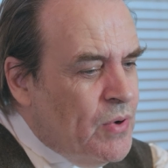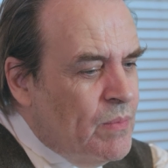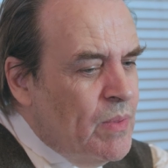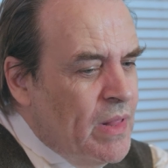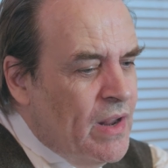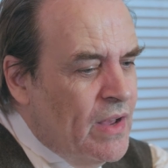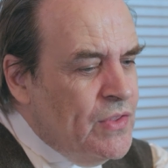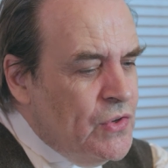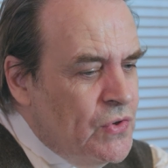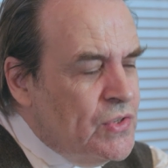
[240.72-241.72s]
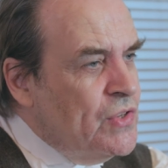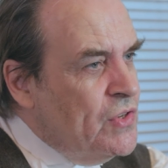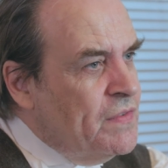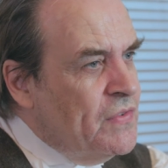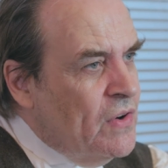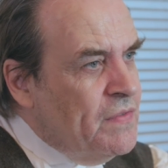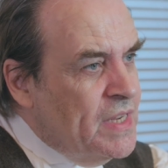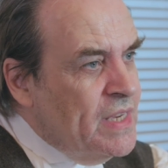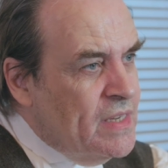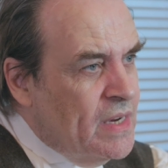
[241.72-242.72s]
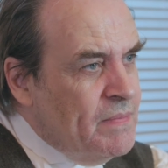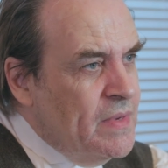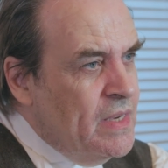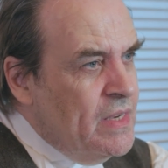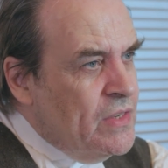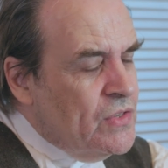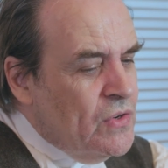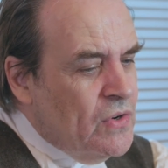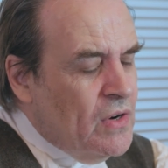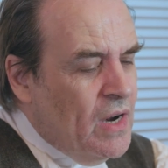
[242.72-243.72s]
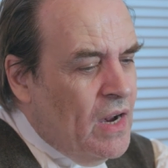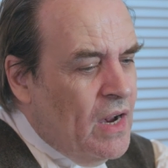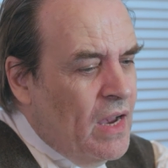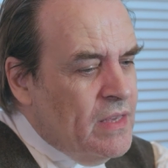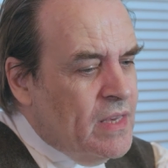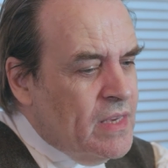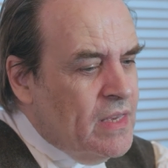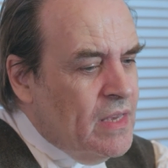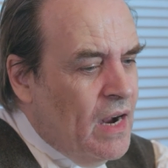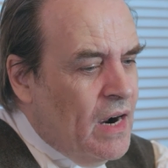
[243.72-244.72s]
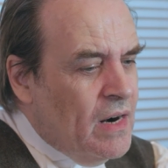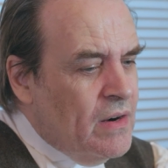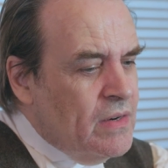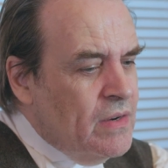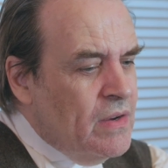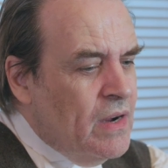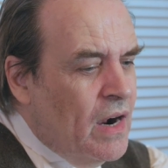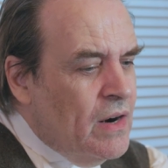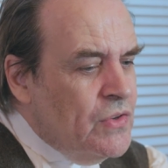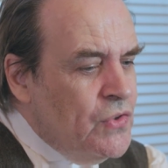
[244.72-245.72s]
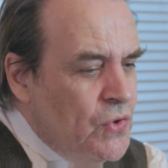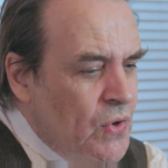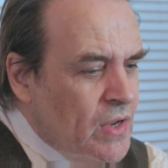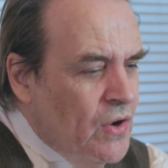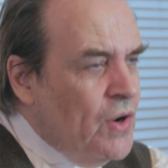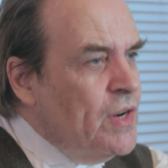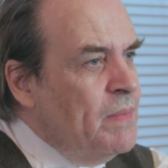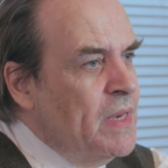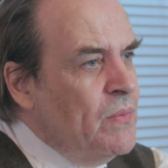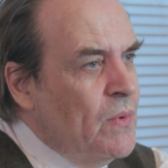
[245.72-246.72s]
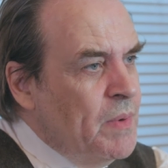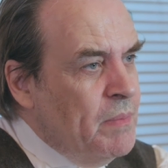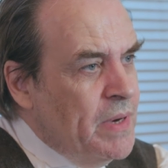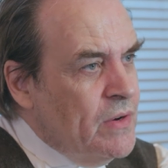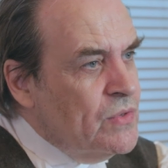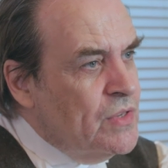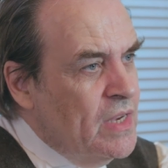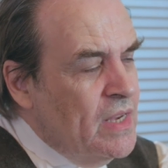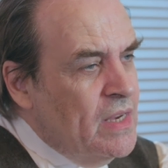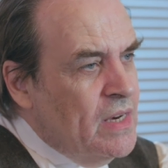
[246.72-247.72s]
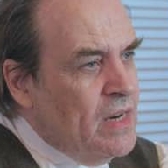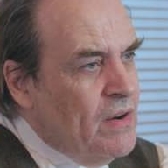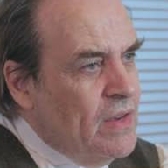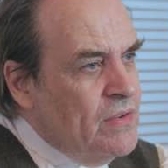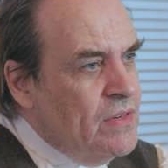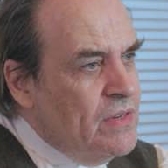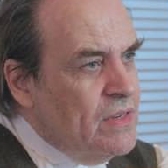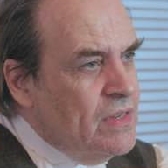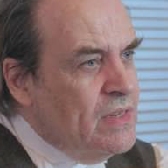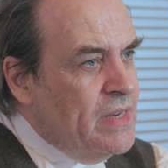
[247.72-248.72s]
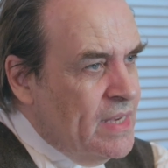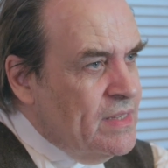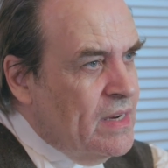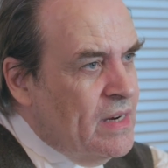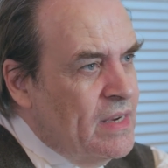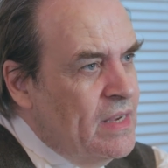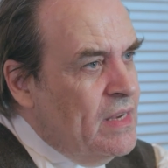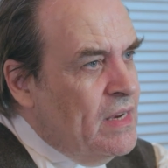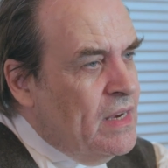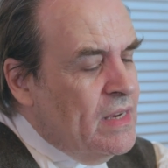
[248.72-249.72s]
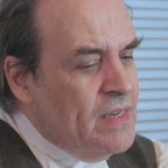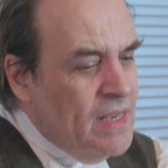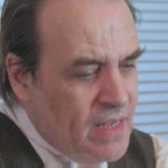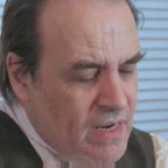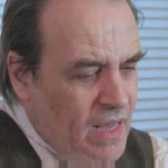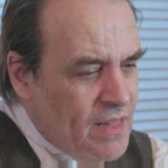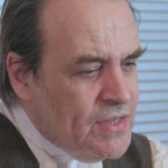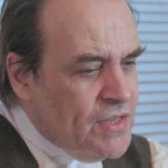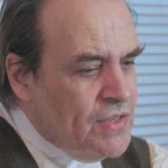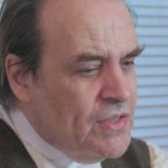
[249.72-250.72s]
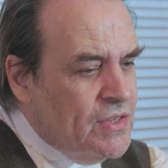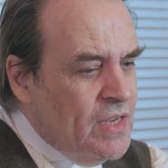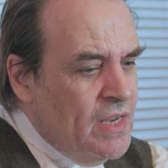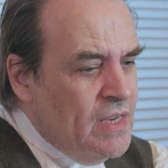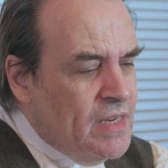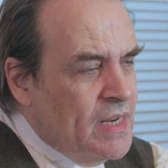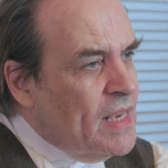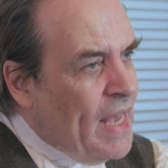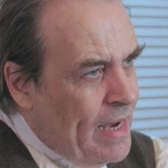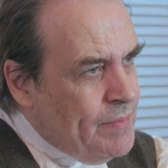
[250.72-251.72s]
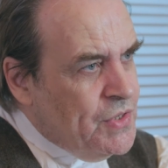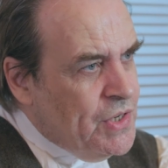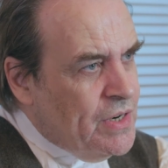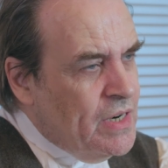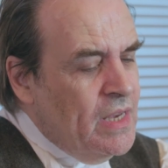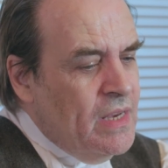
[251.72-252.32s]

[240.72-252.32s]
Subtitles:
probably around the usage of data. So I think our new economy will be built around data, data analysis, data capture,